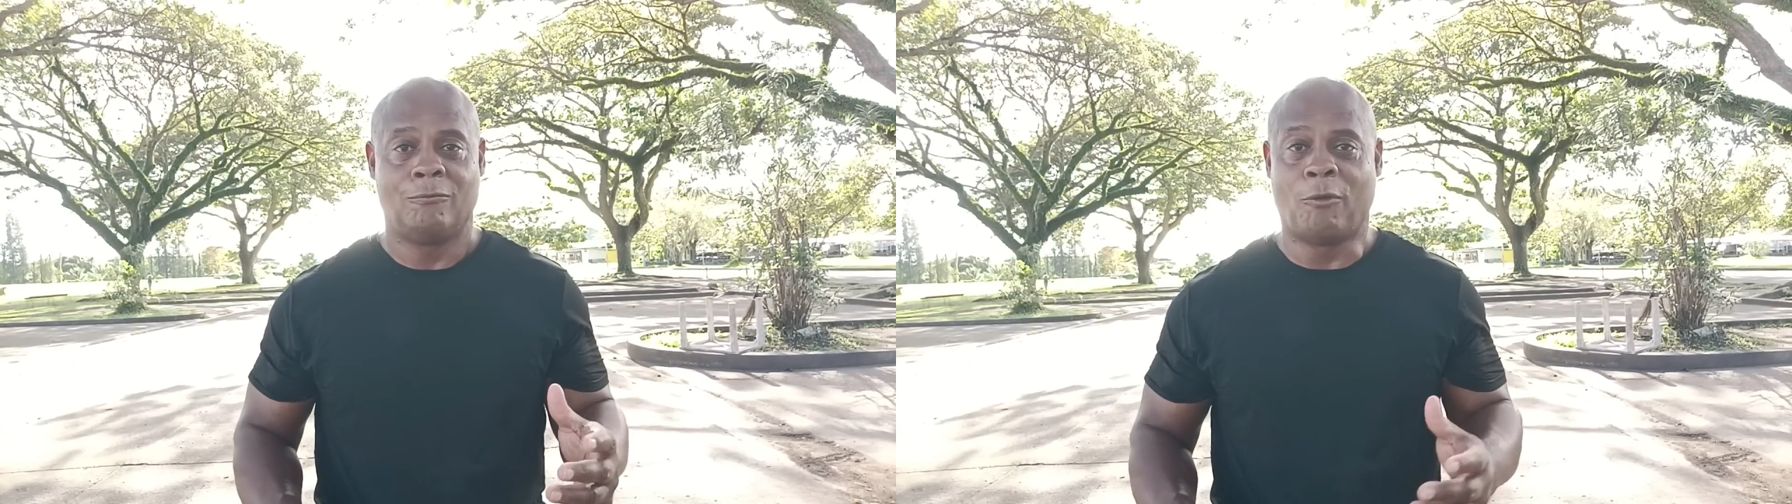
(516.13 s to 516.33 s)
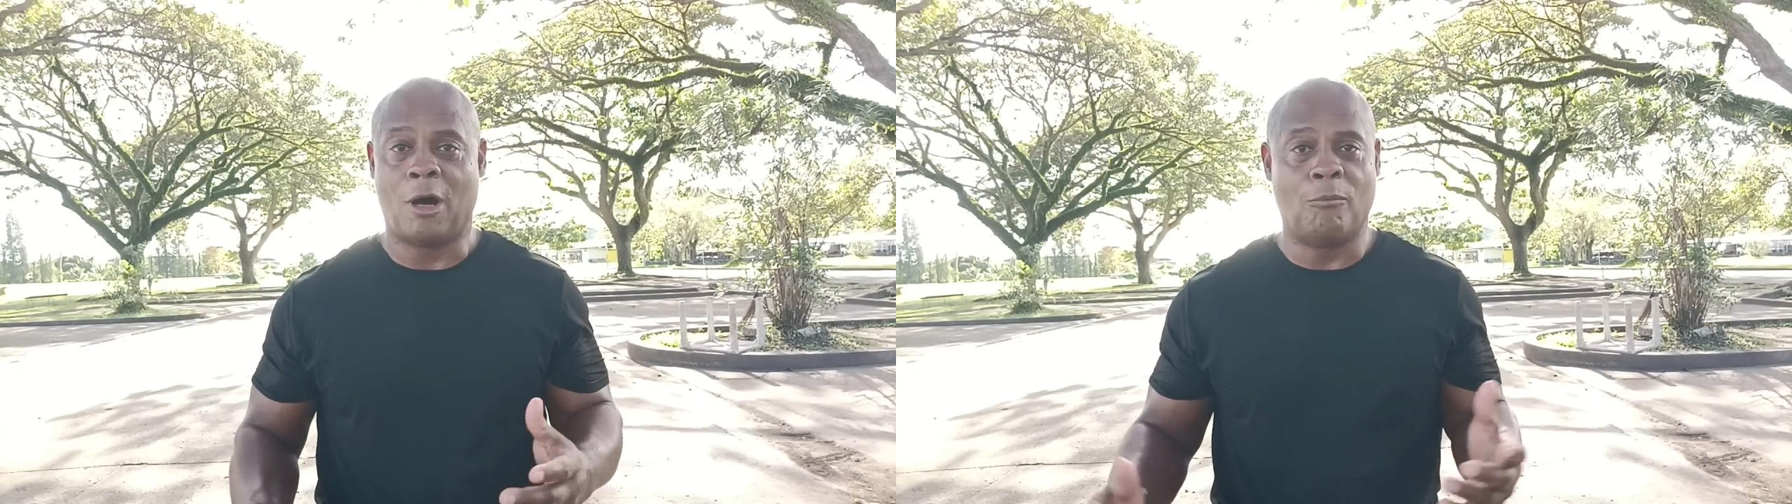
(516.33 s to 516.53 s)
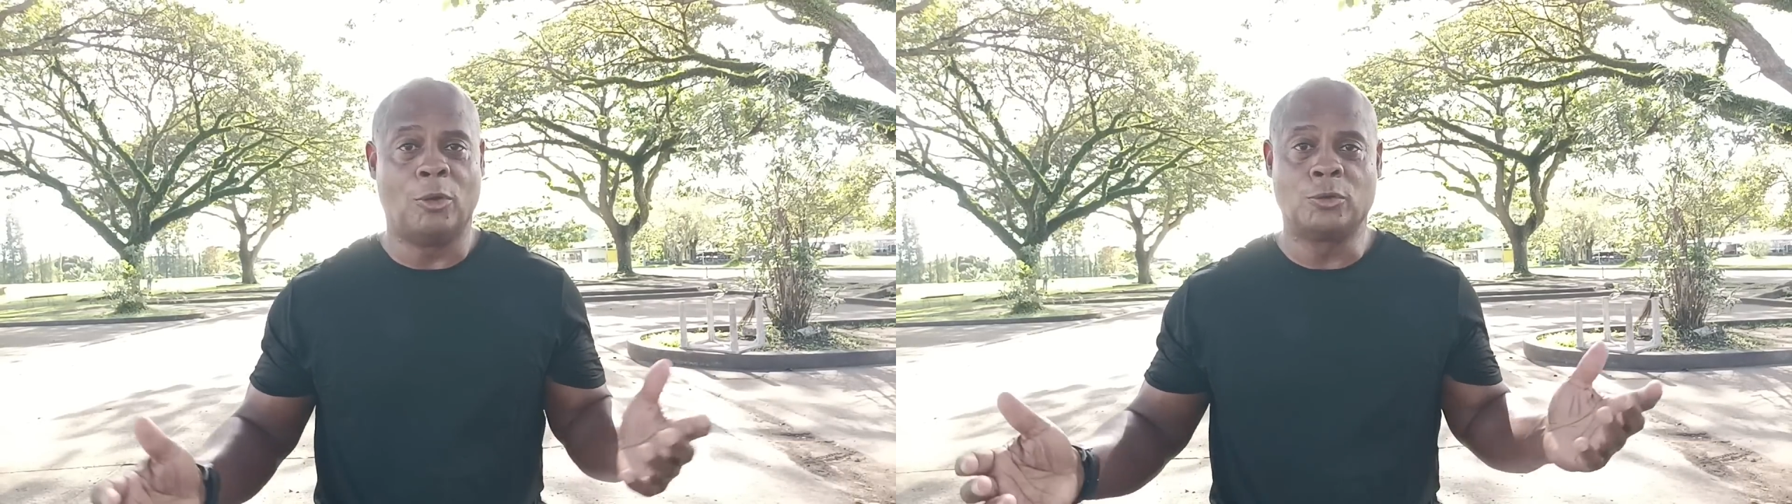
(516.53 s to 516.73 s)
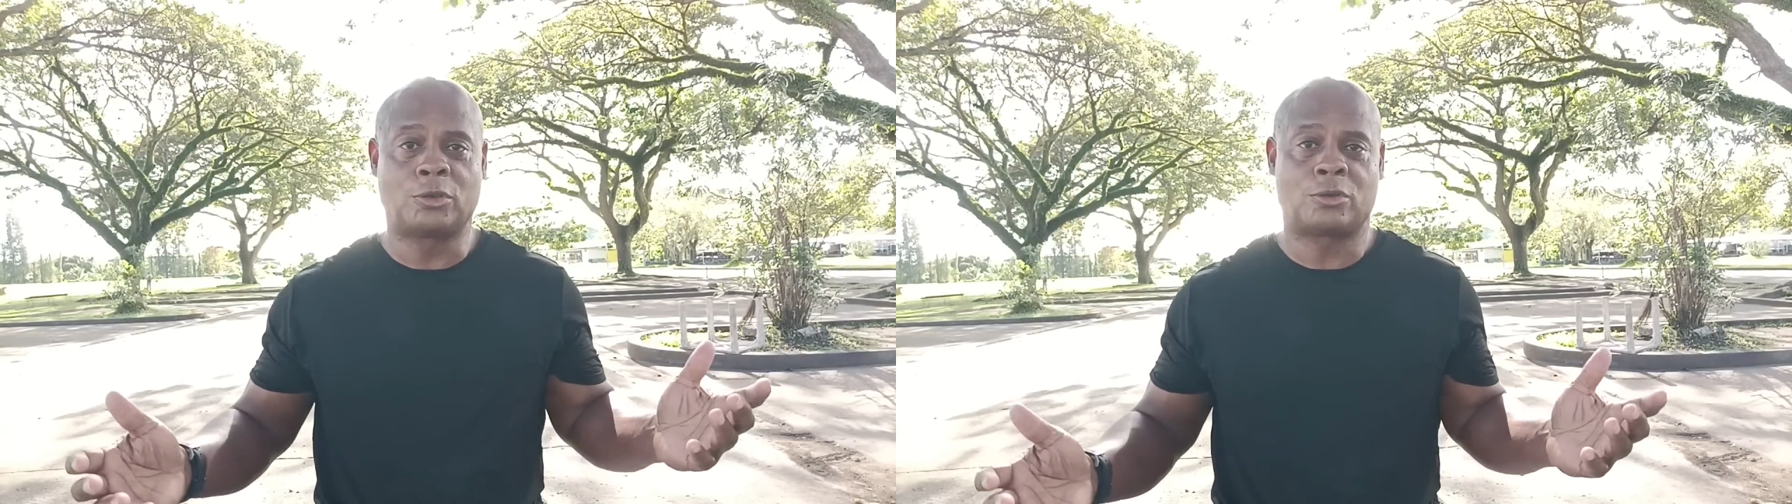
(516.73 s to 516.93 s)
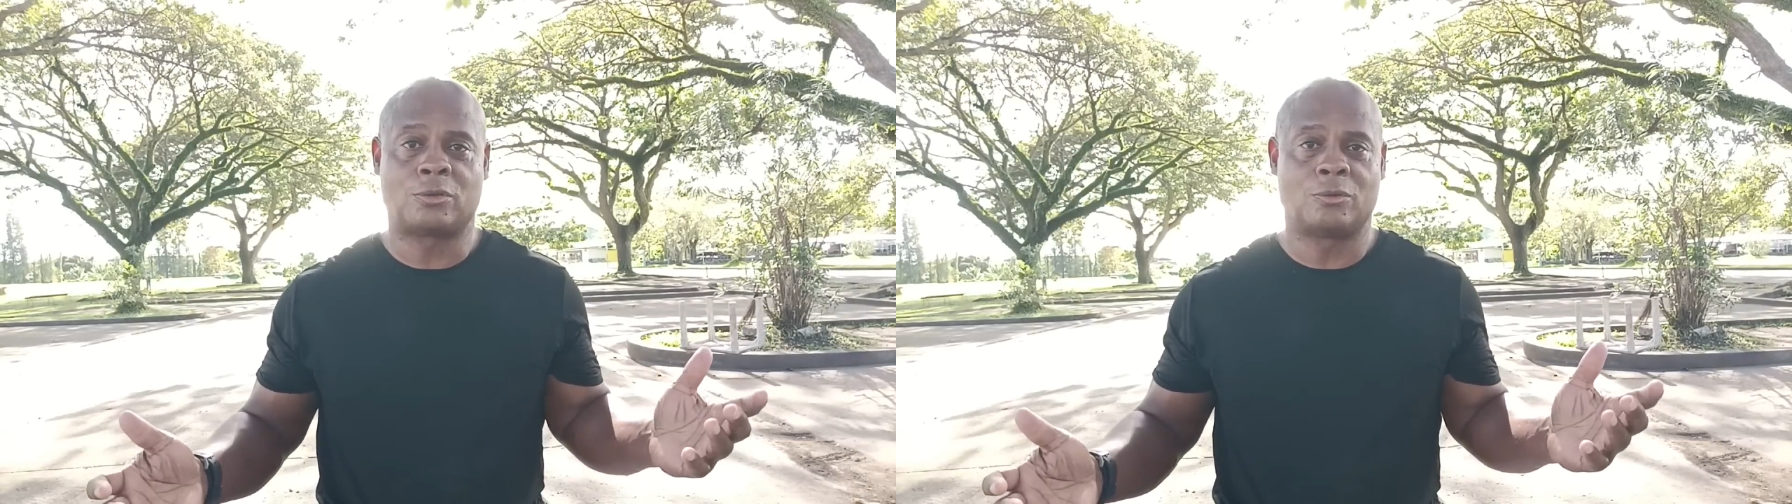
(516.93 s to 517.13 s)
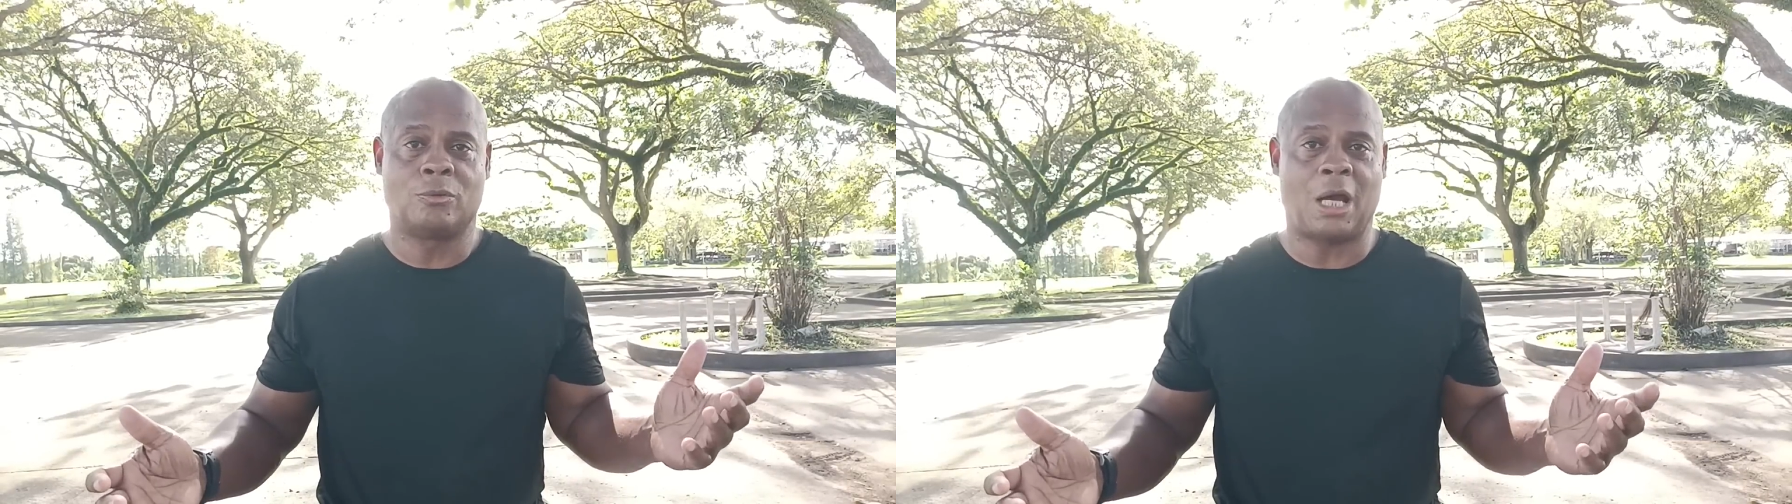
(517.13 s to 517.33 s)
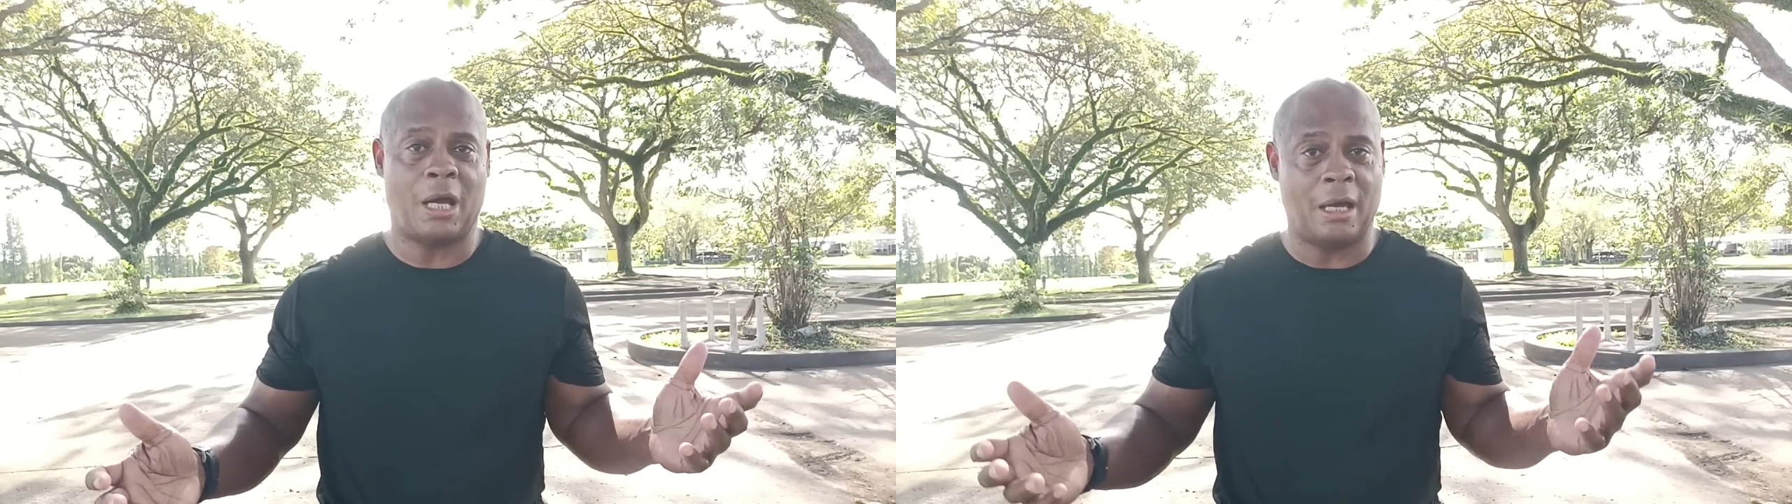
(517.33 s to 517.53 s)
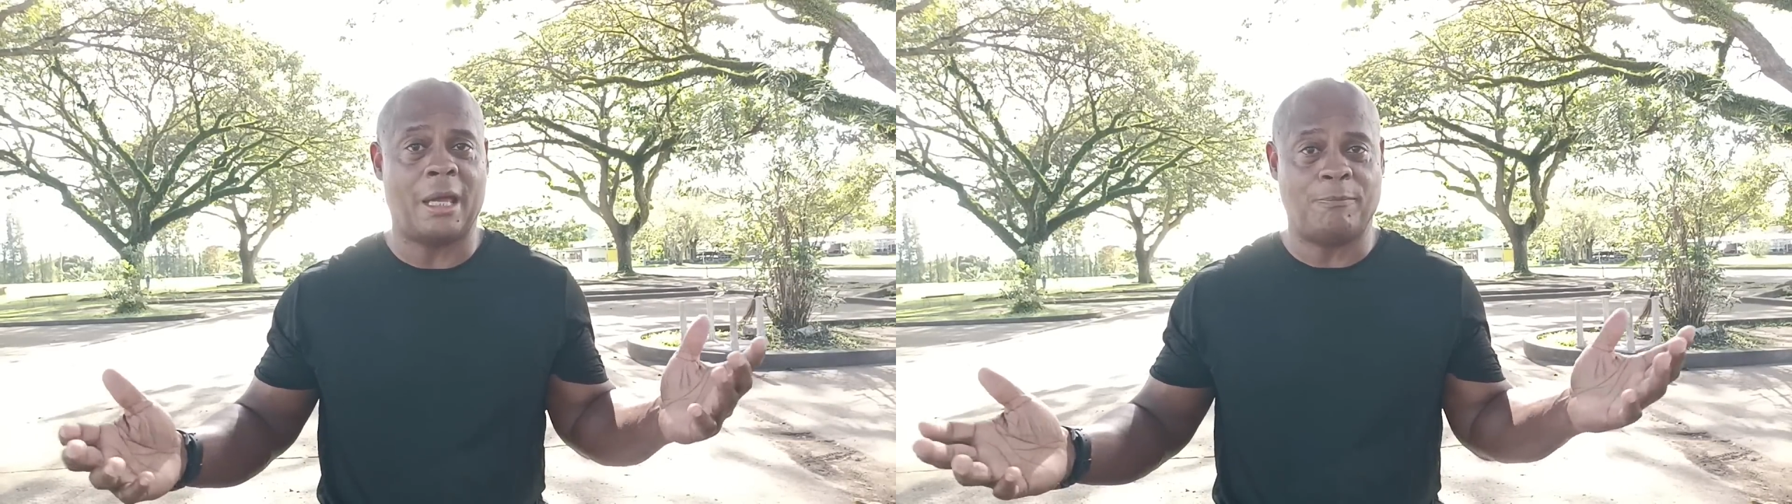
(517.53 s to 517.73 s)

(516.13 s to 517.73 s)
for almost, I